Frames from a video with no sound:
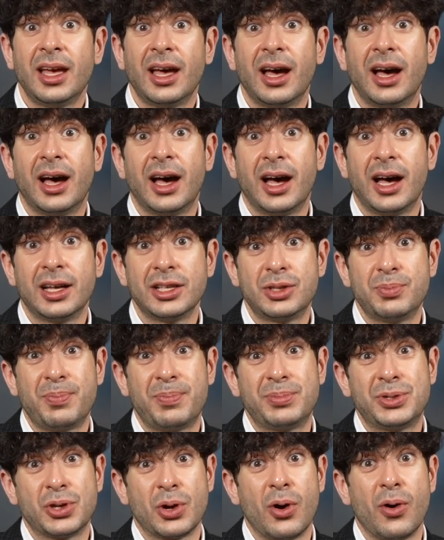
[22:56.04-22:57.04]
Uh,
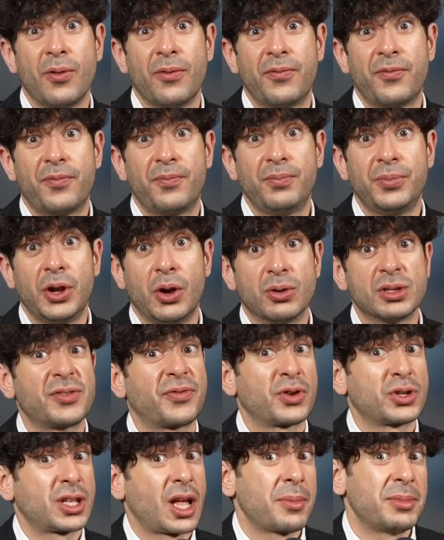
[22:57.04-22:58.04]
so, you know, it's the
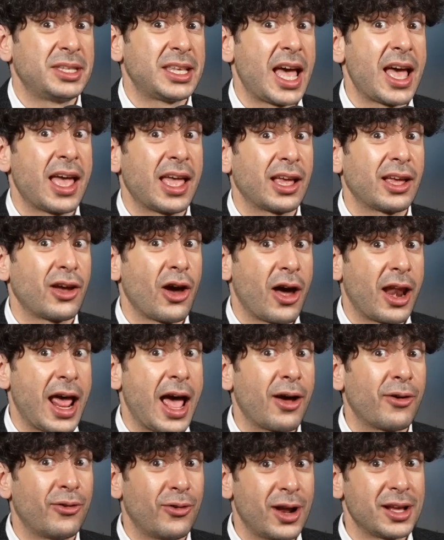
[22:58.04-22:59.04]
first time he's had, gone
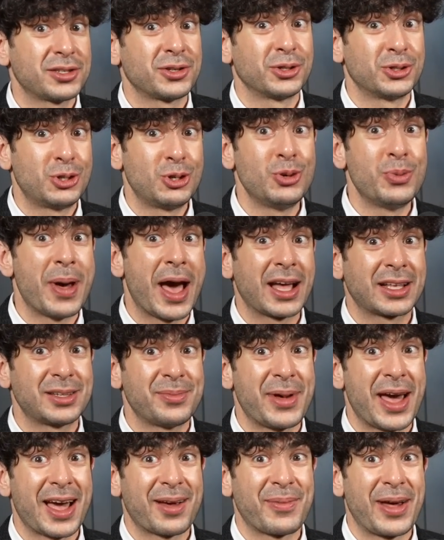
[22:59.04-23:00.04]
out and wrestled two
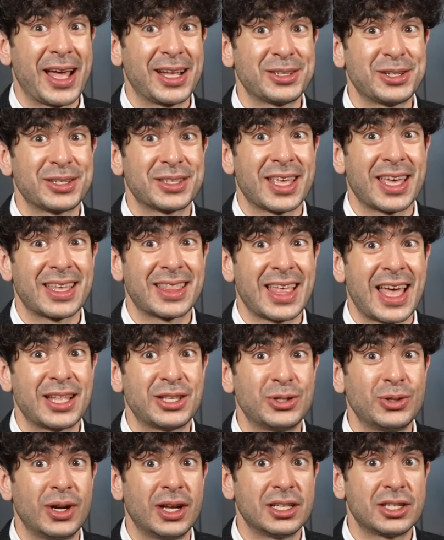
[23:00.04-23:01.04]
back-to-back matches like that,
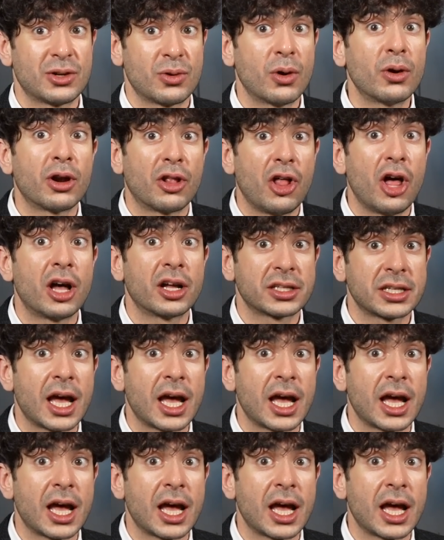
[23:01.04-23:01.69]
two nights in a row in a long